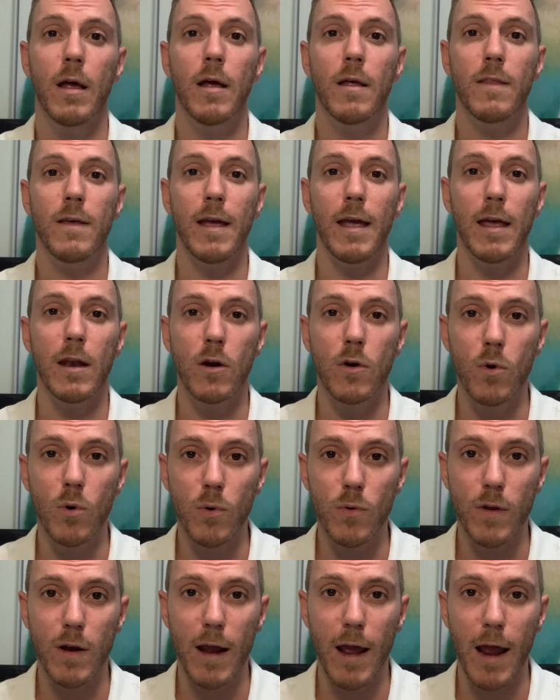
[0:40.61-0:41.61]
The inner
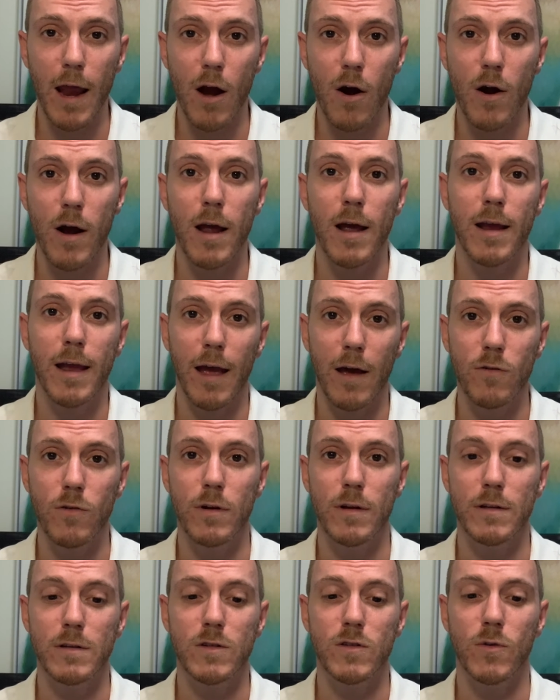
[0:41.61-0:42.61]
northern area, Kedron
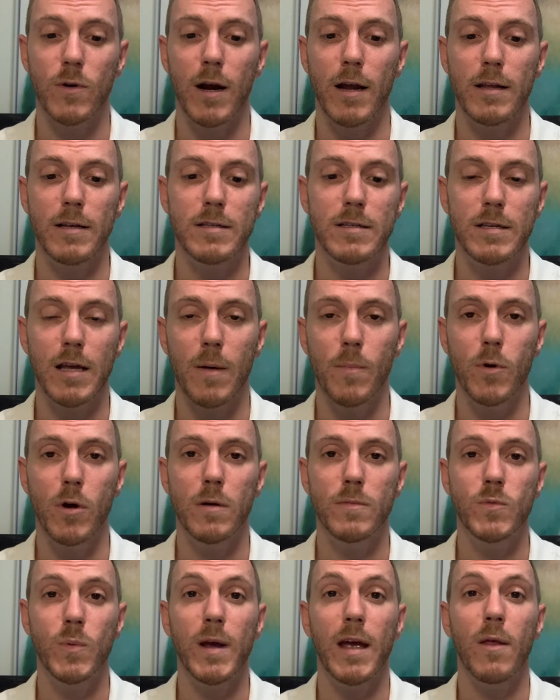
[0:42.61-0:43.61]
and the surrounding
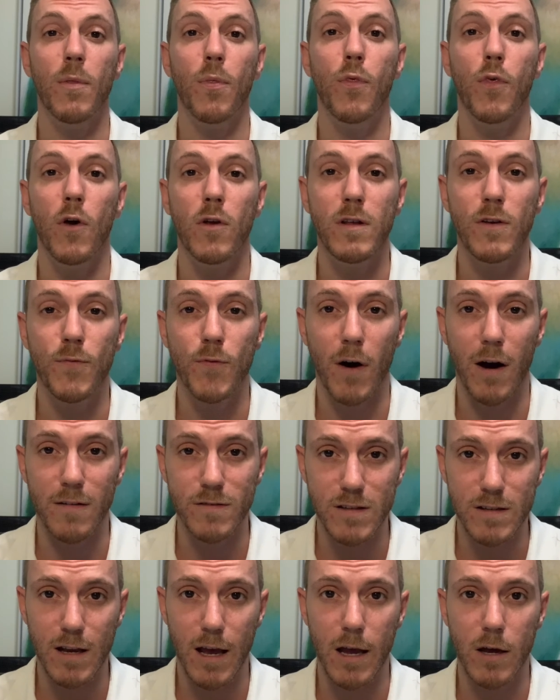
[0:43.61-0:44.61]
suburbs, we had 35
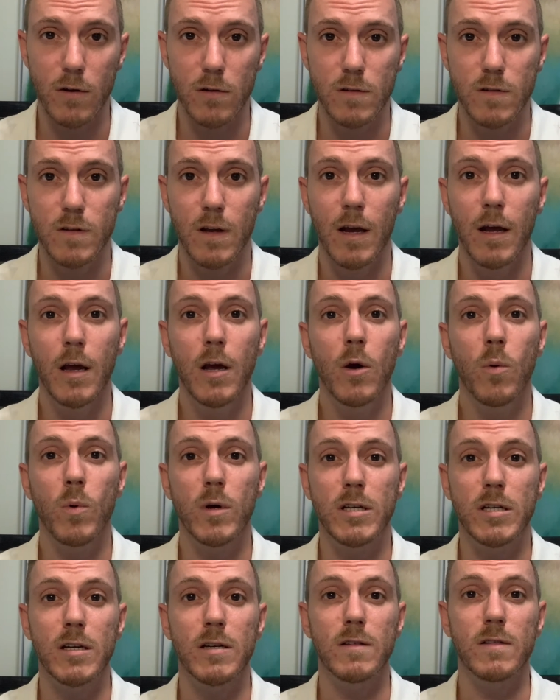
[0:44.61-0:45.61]
sales,
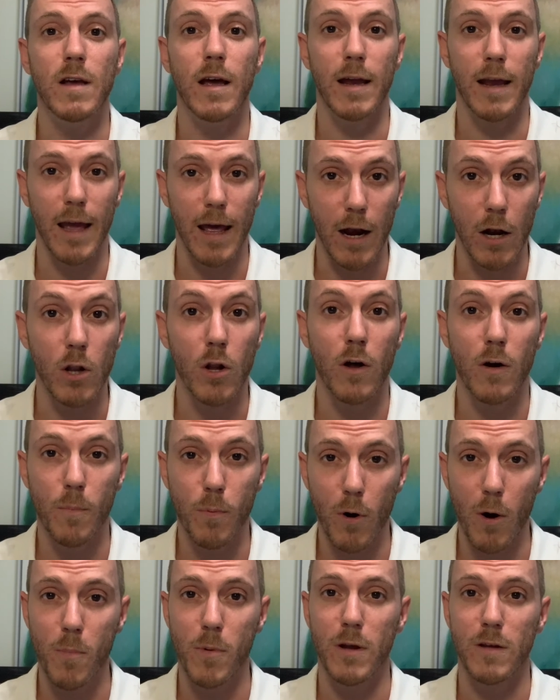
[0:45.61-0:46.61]
which is, again, a lot of
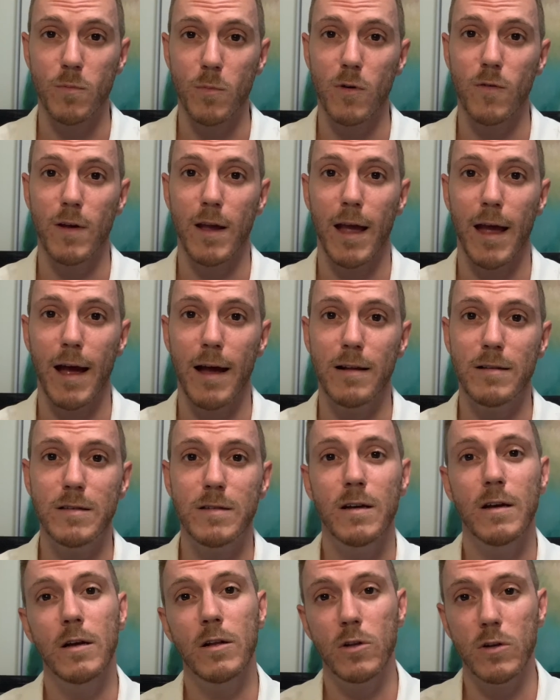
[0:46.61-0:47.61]
properties moving hands.
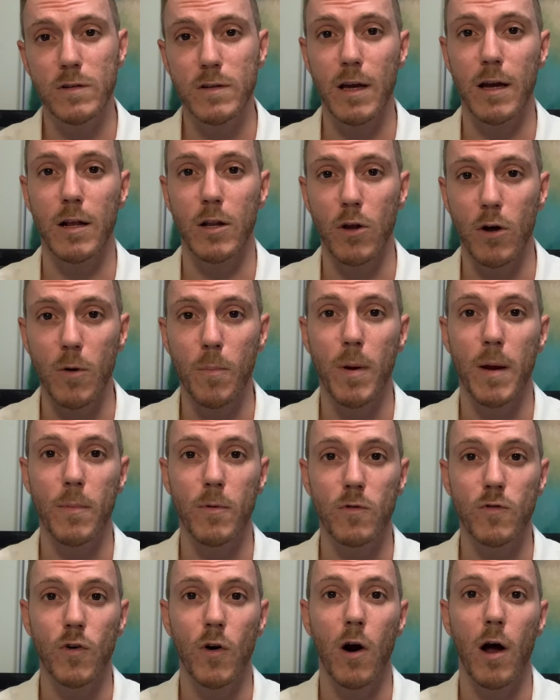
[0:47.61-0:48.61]
Looks like a lot of
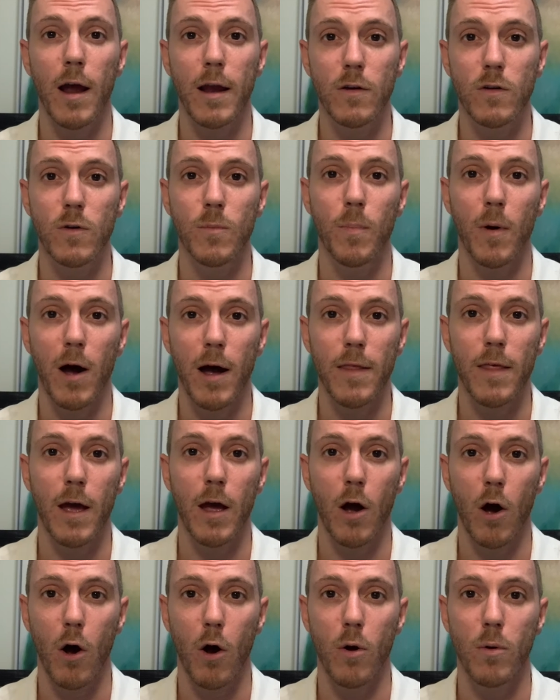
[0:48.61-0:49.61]
people trying to buy their
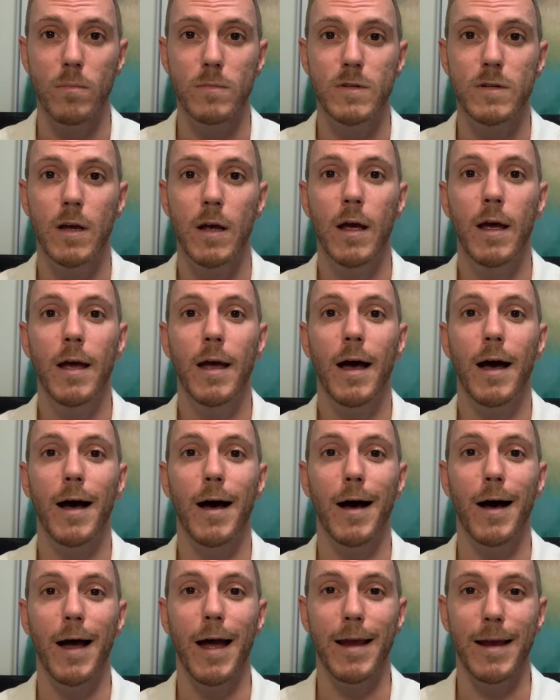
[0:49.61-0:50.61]
homes
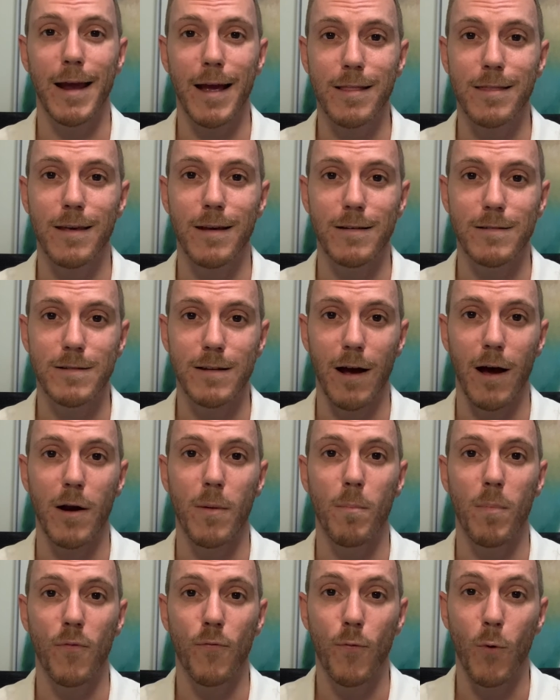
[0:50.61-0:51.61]
and get things
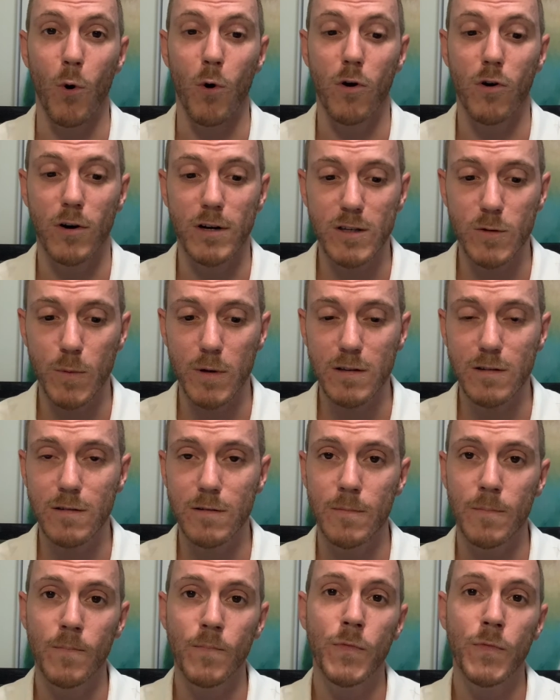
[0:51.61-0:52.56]
done before Christmas.